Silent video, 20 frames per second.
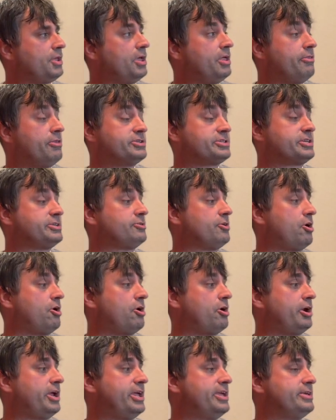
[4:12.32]
This
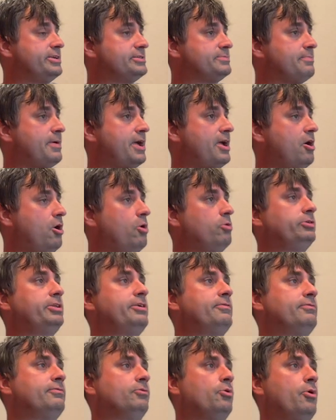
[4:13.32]
guitar is my only
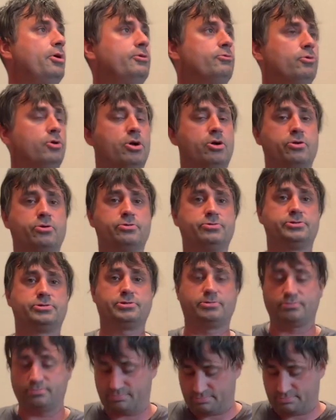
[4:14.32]
Floyd Rose